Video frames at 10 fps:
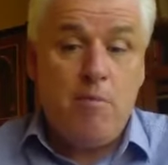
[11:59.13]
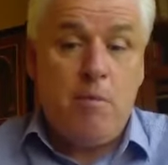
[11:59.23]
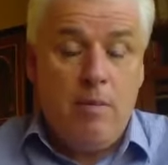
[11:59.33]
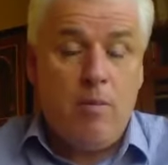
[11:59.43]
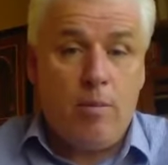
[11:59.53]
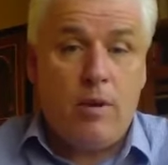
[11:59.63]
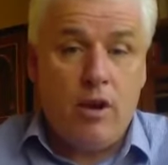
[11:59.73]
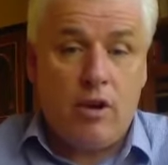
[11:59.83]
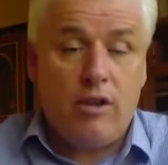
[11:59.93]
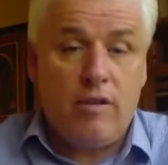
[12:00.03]
be more
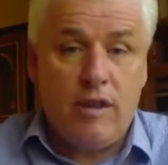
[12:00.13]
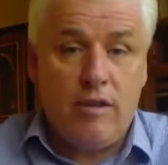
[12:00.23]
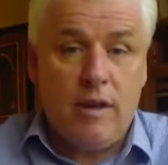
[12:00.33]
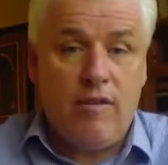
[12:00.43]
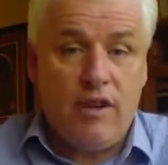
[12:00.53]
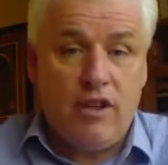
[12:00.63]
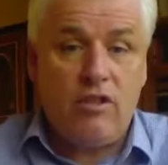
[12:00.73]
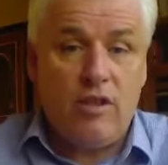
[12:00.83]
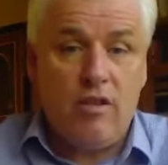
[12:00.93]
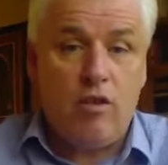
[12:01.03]
productive and
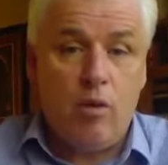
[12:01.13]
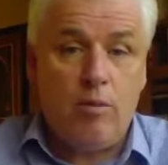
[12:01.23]
efficient in their own